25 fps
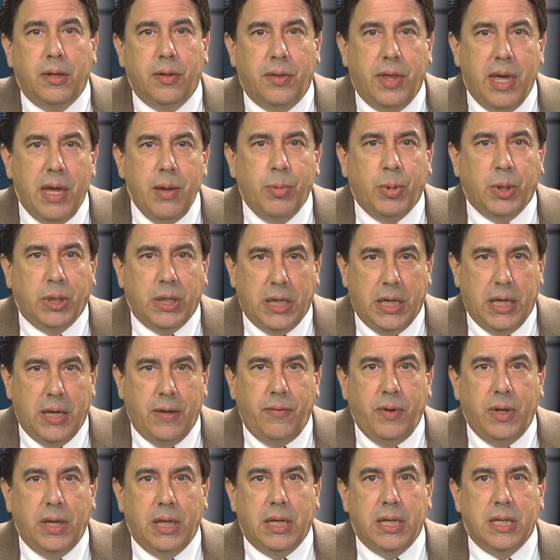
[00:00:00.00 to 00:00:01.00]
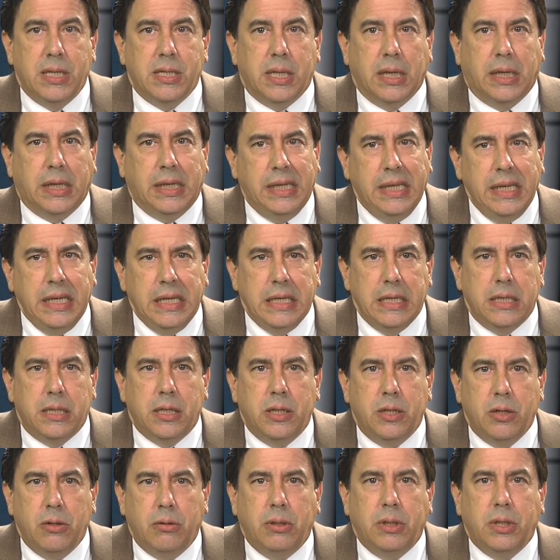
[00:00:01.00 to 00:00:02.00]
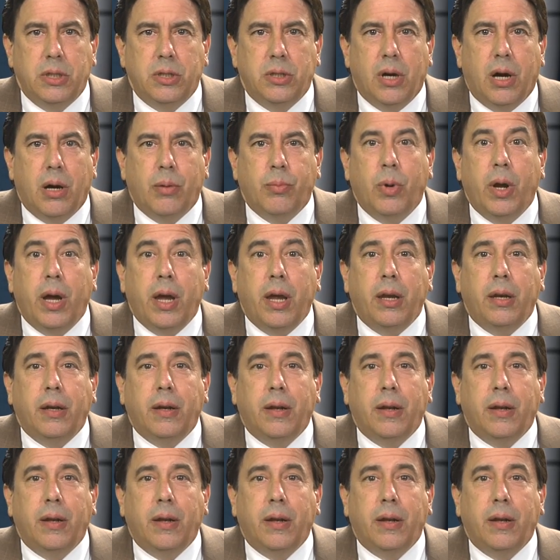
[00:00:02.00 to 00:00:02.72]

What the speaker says: They believe it is the key to doing the job right.